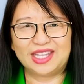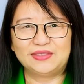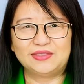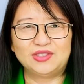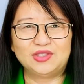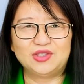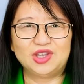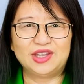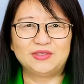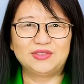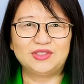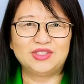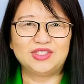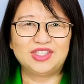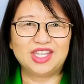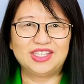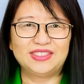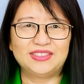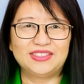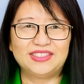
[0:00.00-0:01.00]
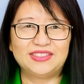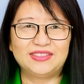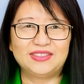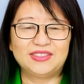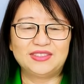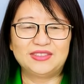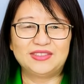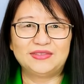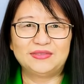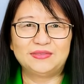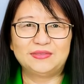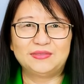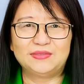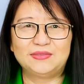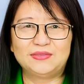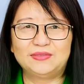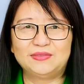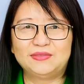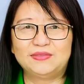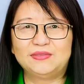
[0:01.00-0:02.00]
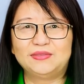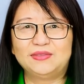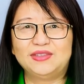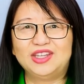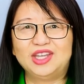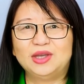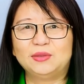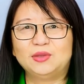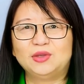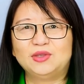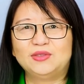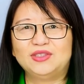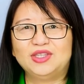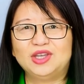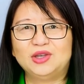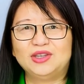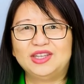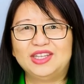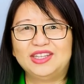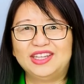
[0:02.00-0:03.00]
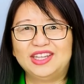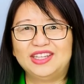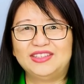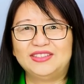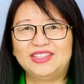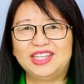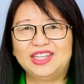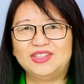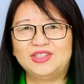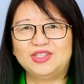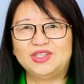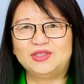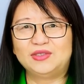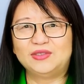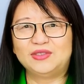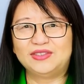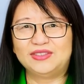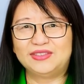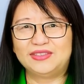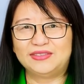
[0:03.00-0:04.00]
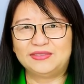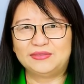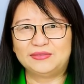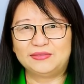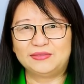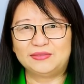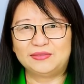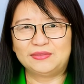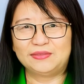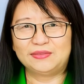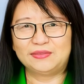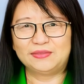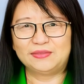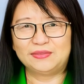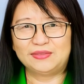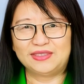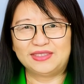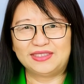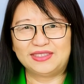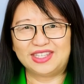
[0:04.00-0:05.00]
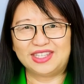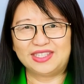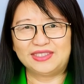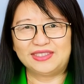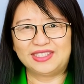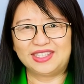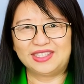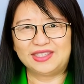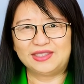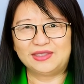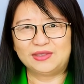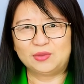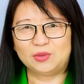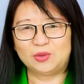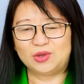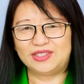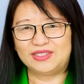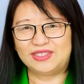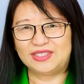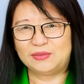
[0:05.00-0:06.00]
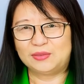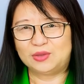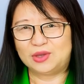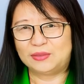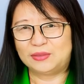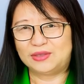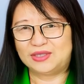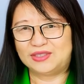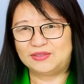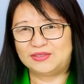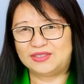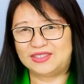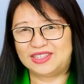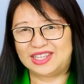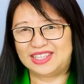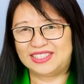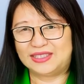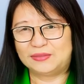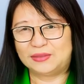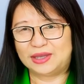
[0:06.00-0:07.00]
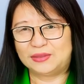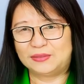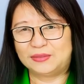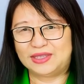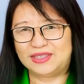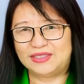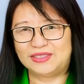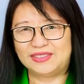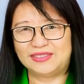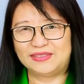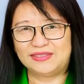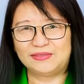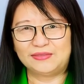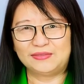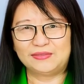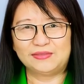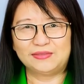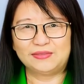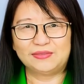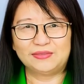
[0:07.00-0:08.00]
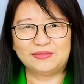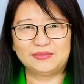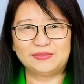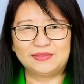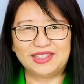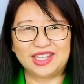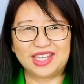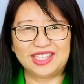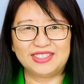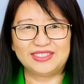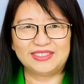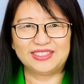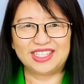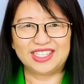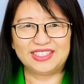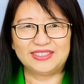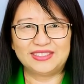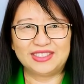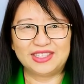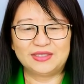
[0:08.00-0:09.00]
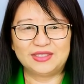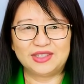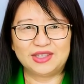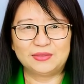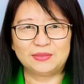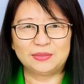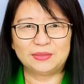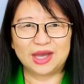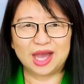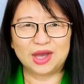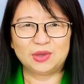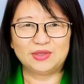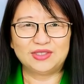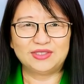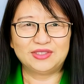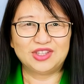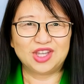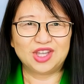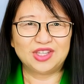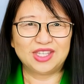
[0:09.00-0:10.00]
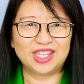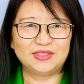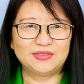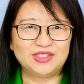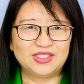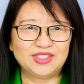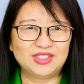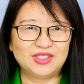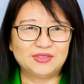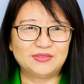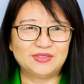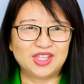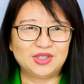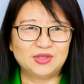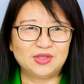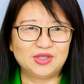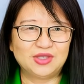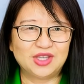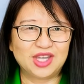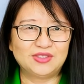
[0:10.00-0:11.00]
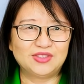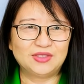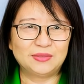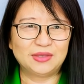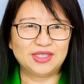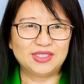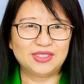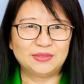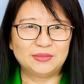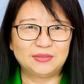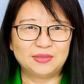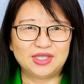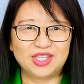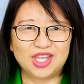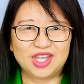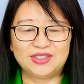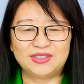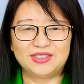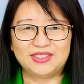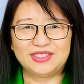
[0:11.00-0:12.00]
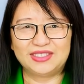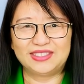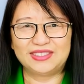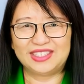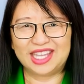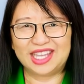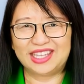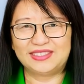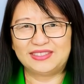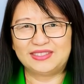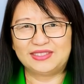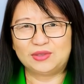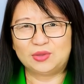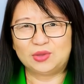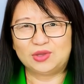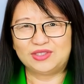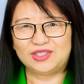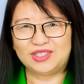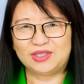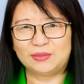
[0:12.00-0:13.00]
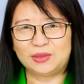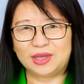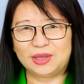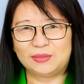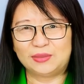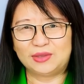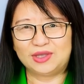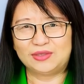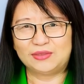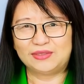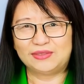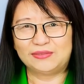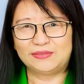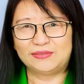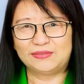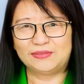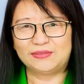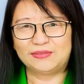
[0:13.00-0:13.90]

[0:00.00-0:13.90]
Give a driver's license. Approve zoning and land use. 60. What is the purpose of the 10th Amendment? It states that the powers not given to the federal government belong to the states or to the people.